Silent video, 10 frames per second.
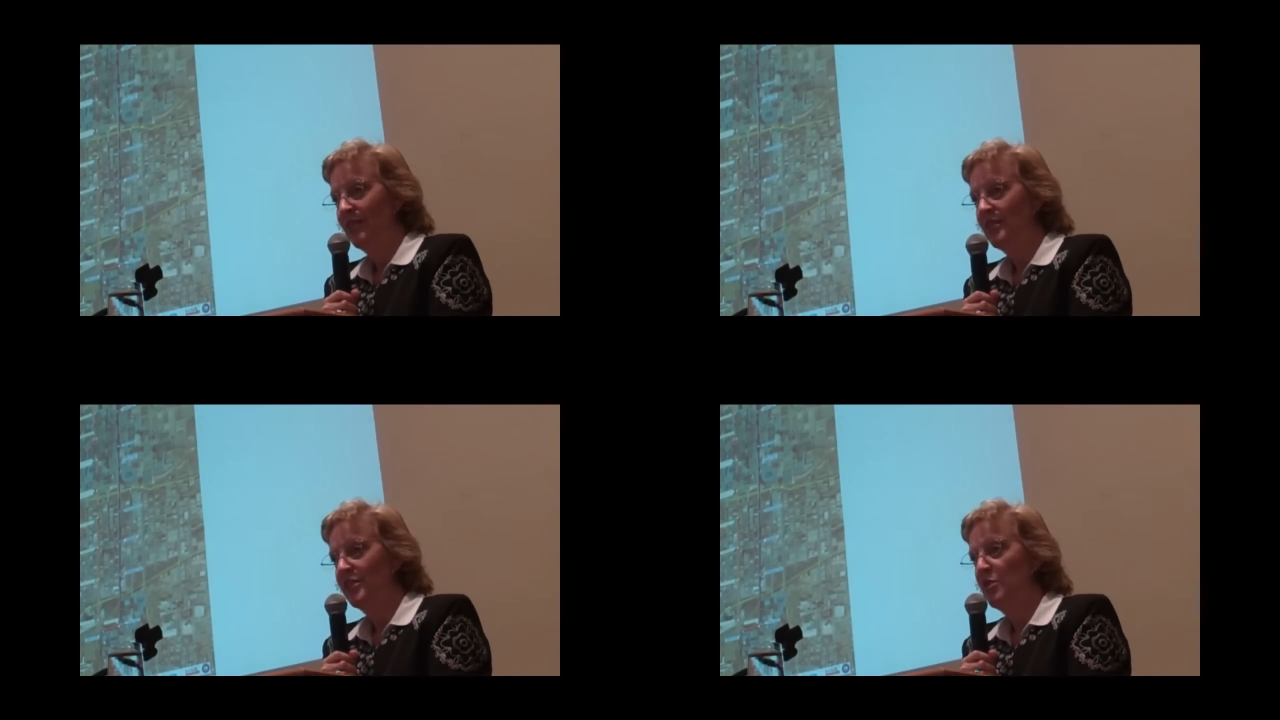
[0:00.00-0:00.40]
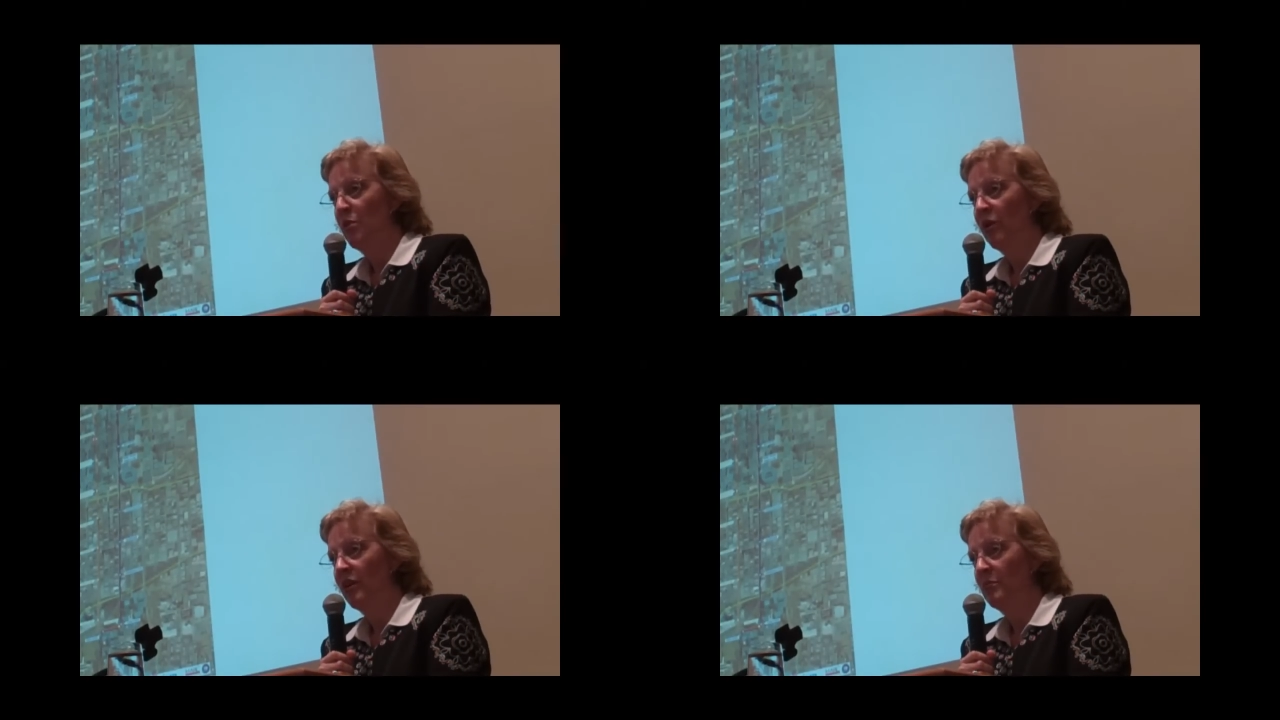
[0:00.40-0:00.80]
the city
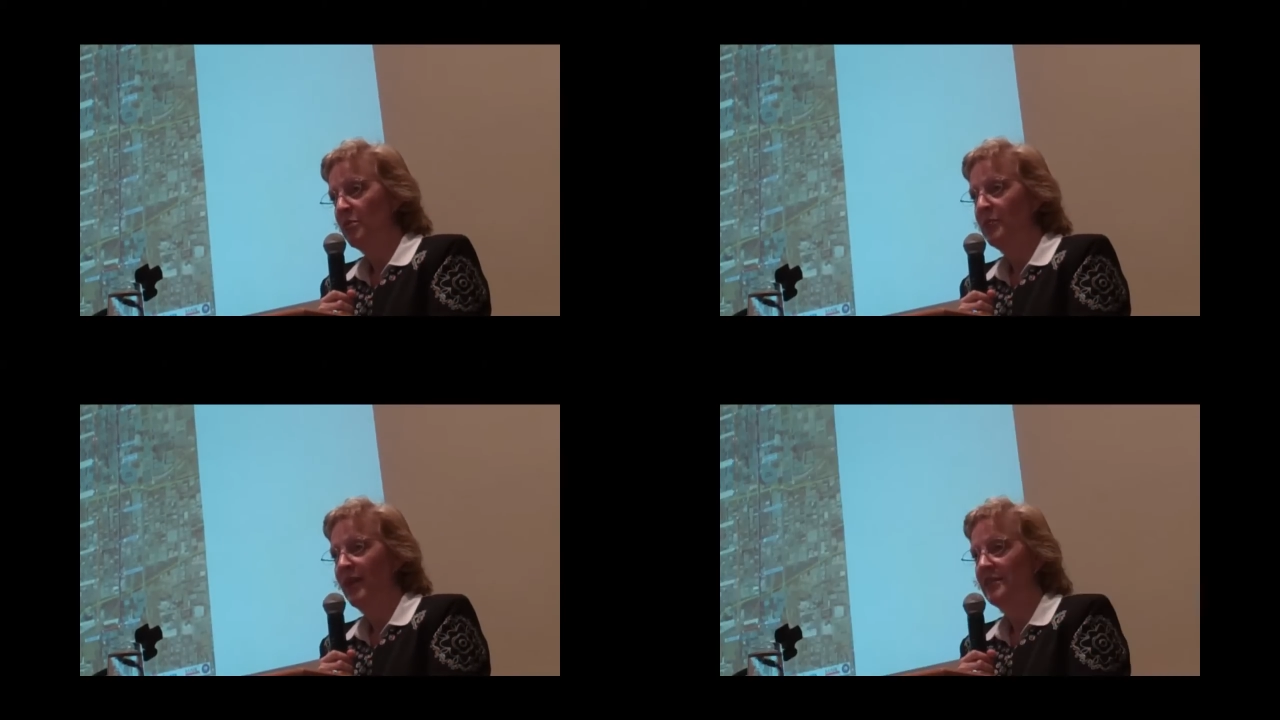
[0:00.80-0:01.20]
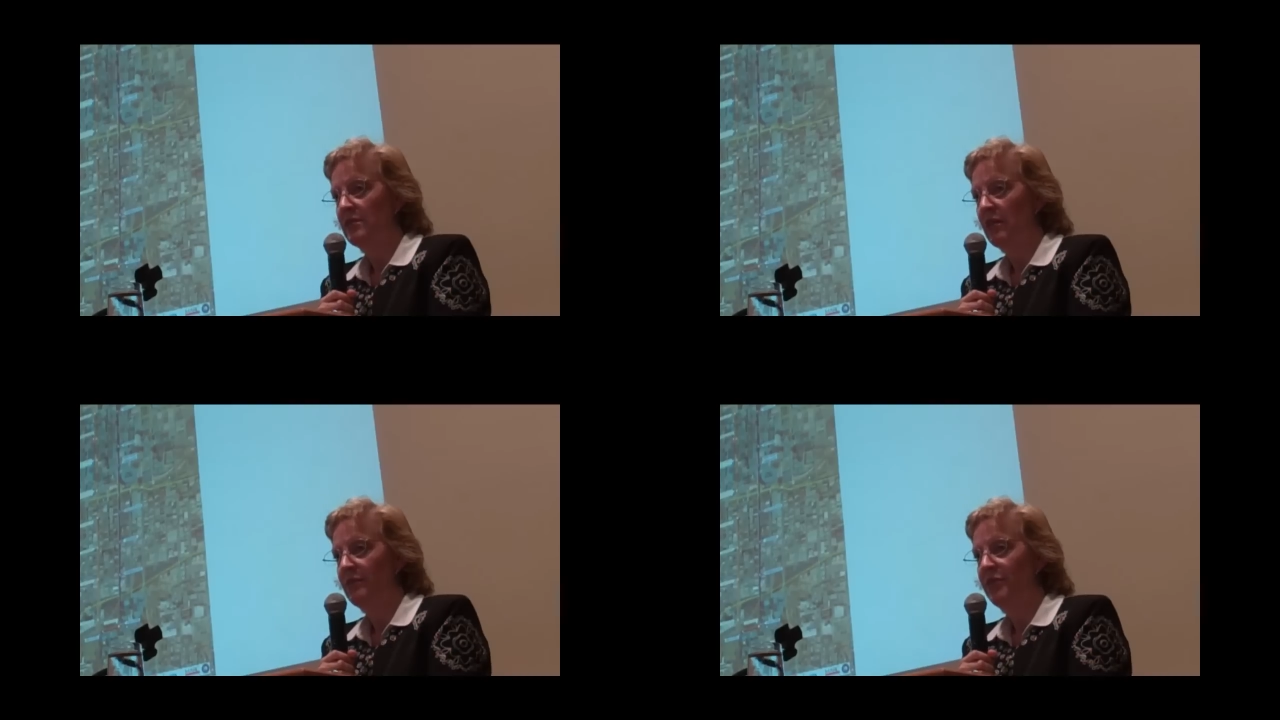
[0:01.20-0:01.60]
market, but
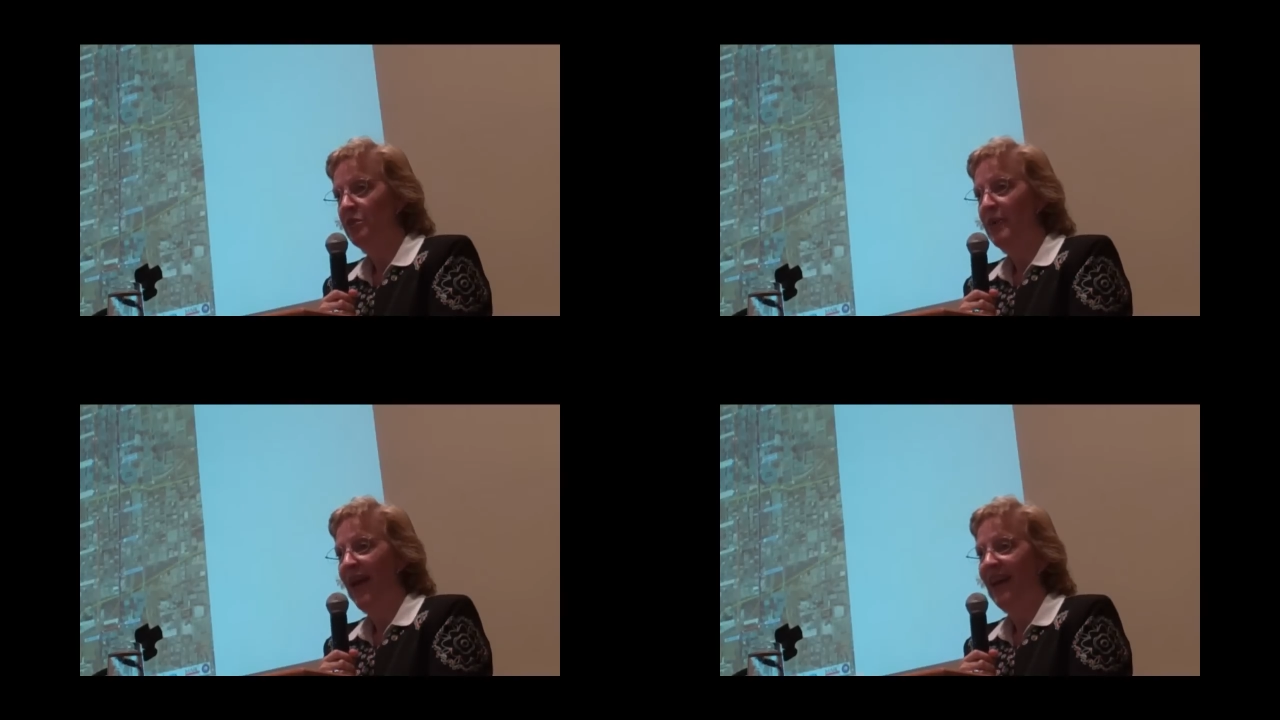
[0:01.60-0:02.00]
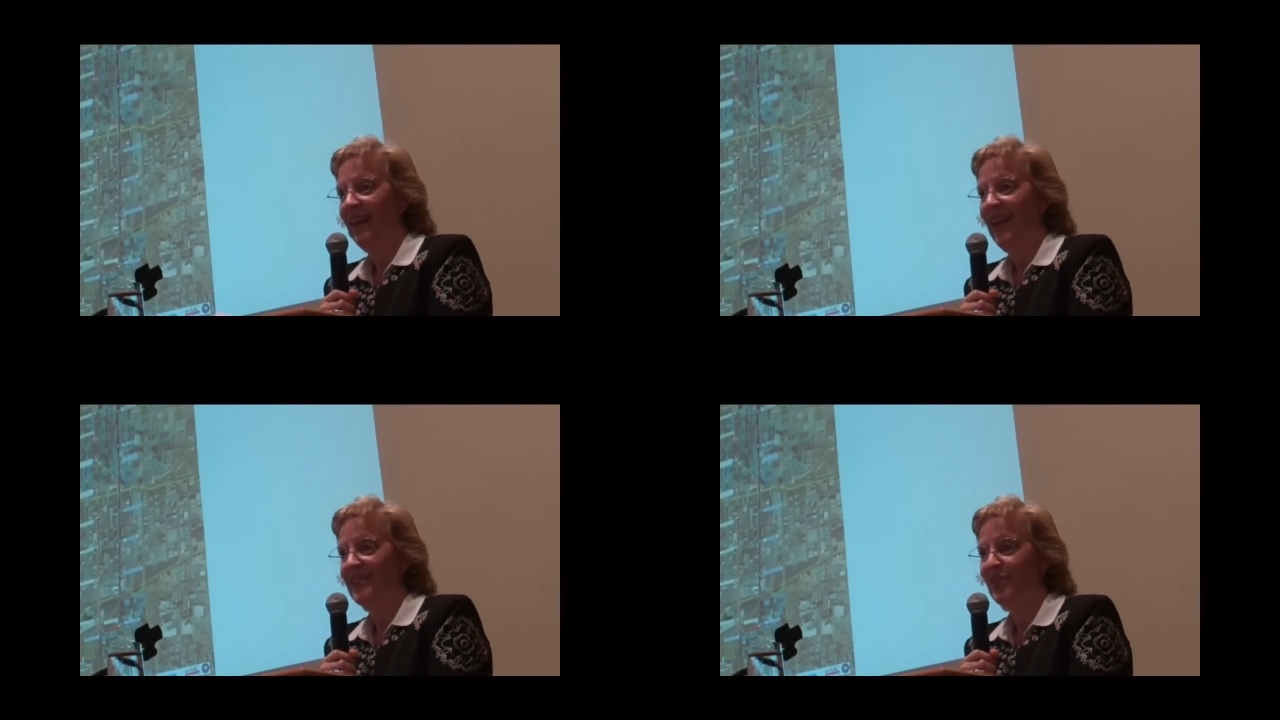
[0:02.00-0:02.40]
based on feedback
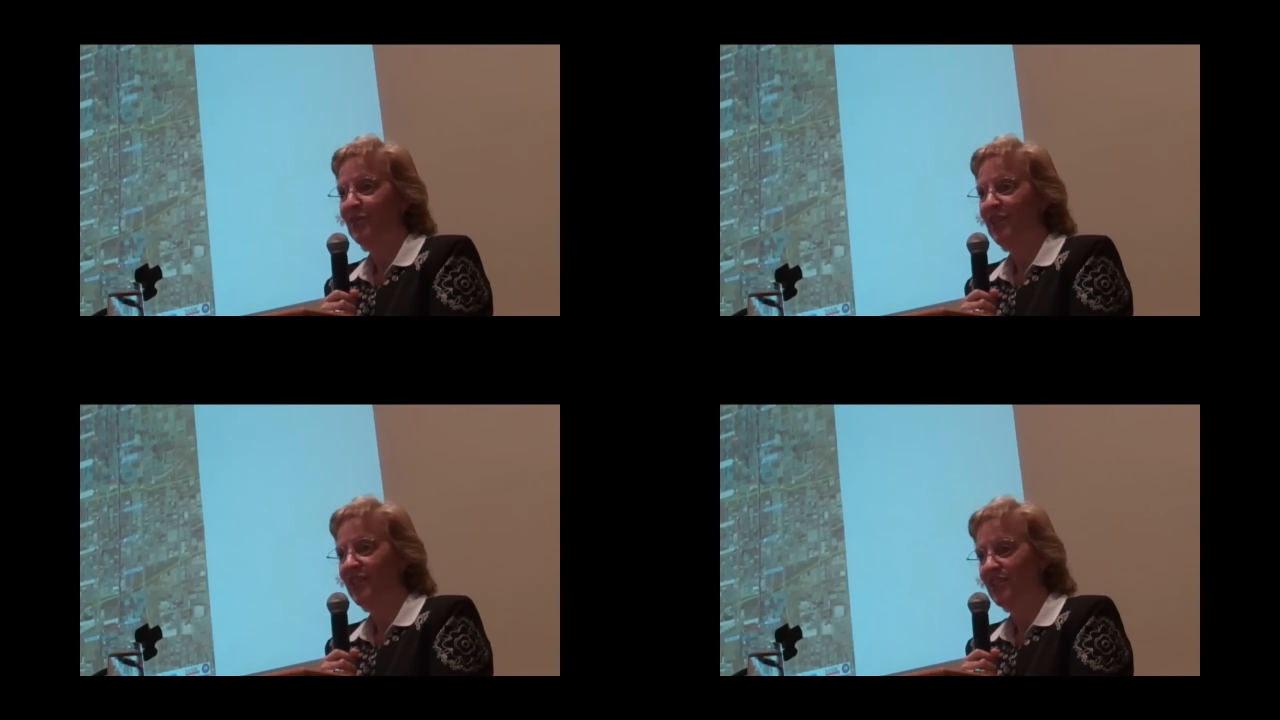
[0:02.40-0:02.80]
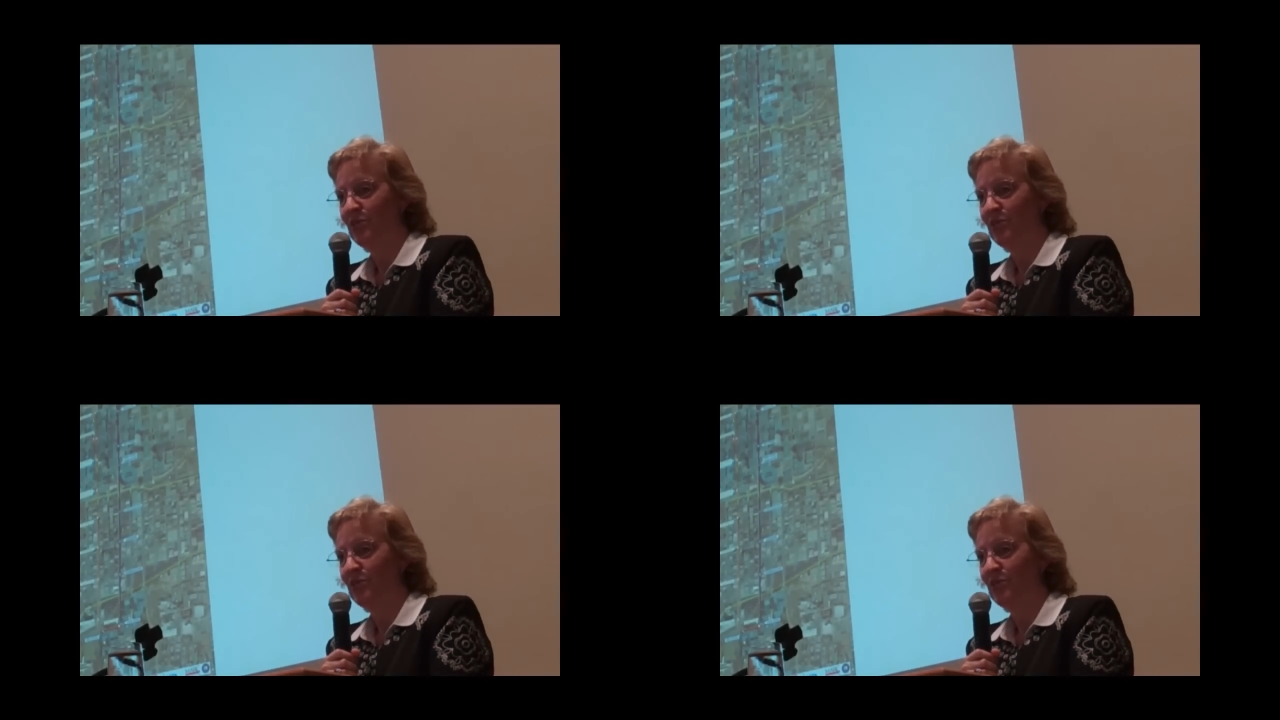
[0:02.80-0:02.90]
and activities,